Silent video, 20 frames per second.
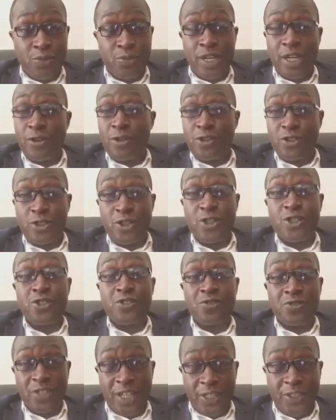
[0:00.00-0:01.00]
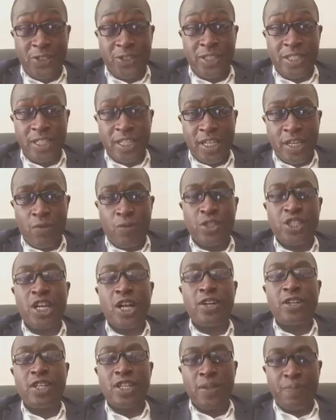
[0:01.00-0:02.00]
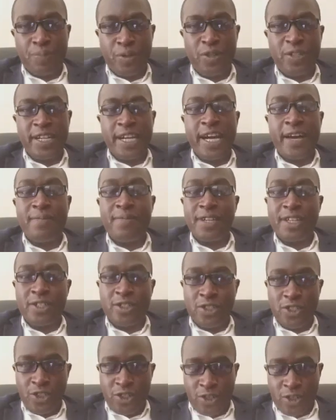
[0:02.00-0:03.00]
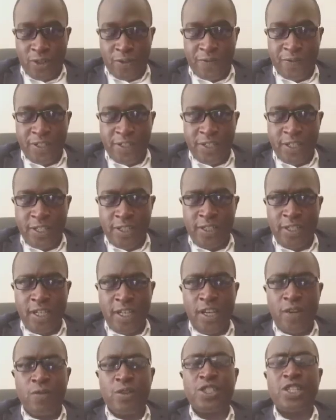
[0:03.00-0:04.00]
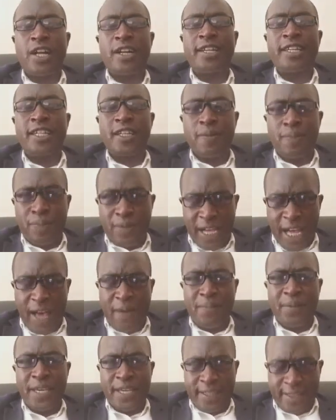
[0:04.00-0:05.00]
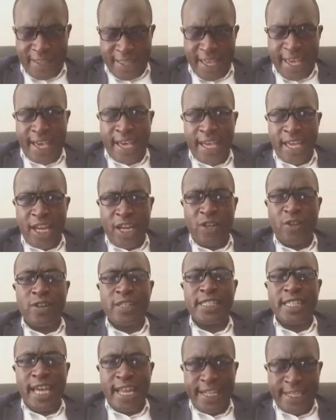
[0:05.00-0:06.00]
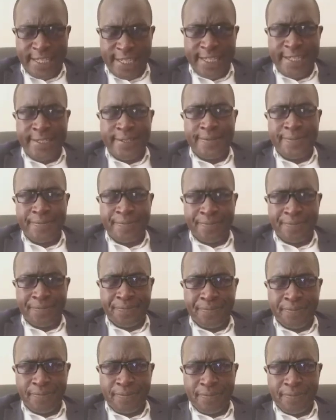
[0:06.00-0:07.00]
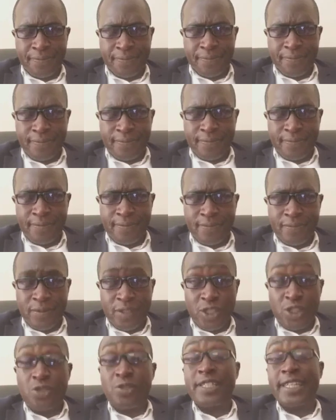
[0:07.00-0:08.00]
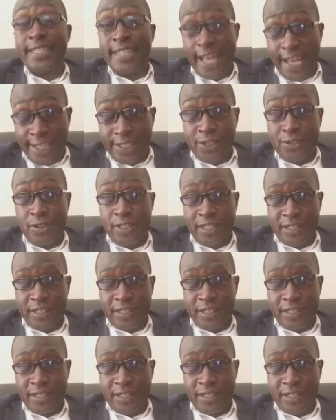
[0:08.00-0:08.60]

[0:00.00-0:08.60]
We are not going to rest. We shall keep on coming to your offices. We shall keep coming there, not until you take action.